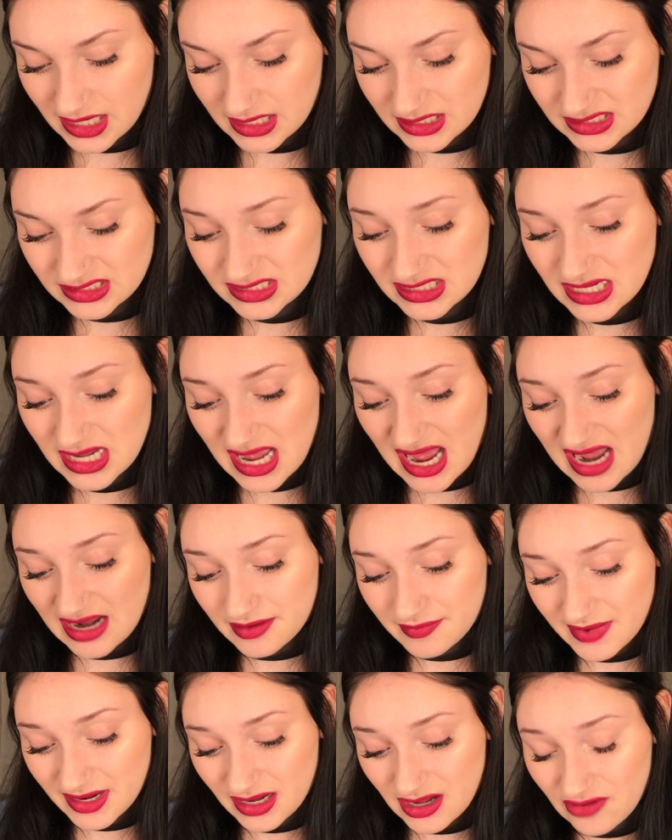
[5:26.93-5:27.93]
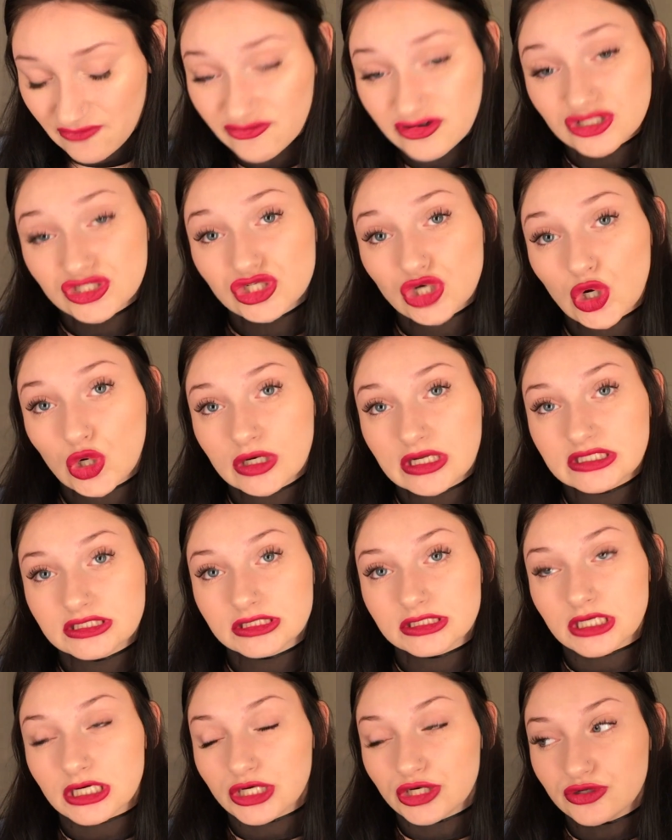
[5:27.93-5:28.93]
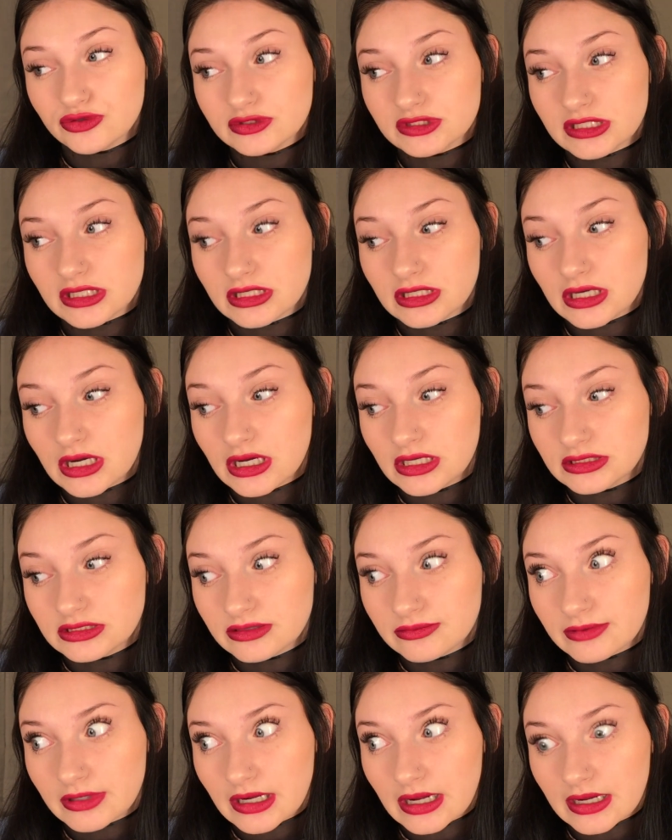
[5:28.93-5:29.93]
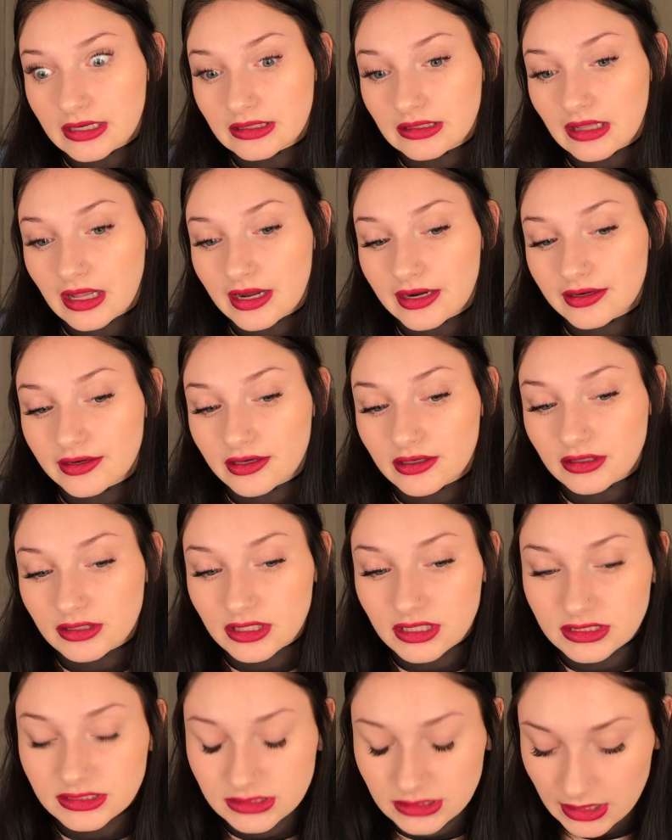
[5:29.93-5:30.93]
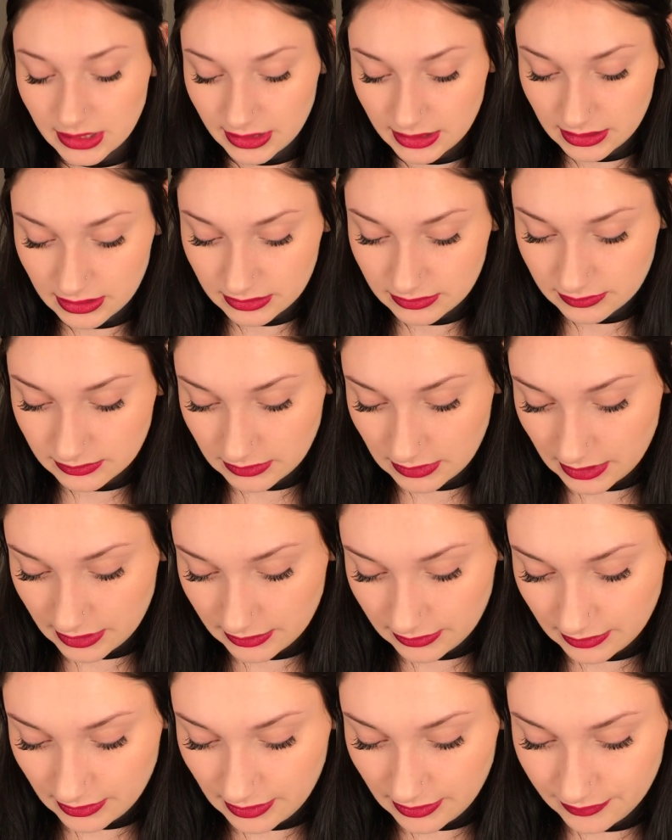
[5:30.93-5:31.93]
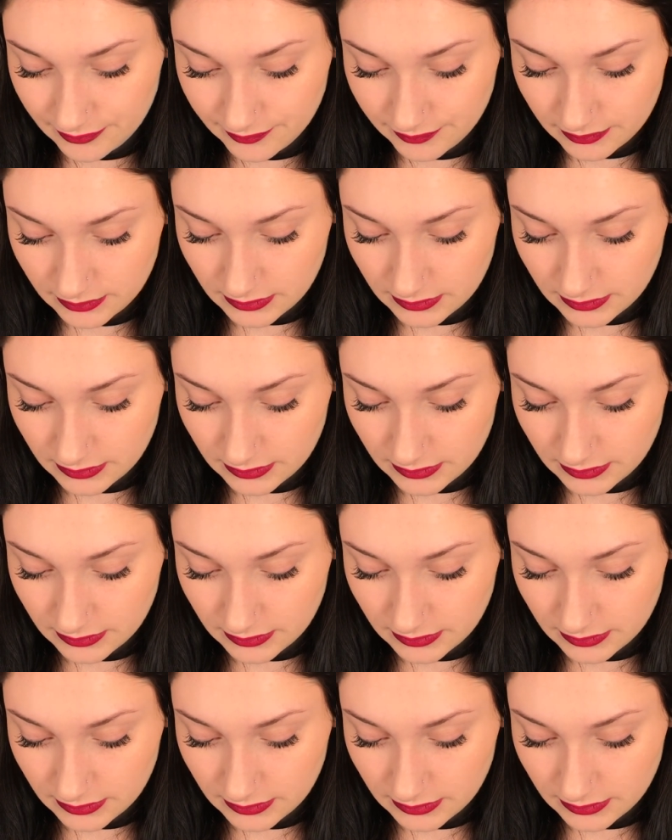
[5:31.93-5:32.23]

I need to get out of my comfort zone and start using a different kind of liner, because, like, I don't know,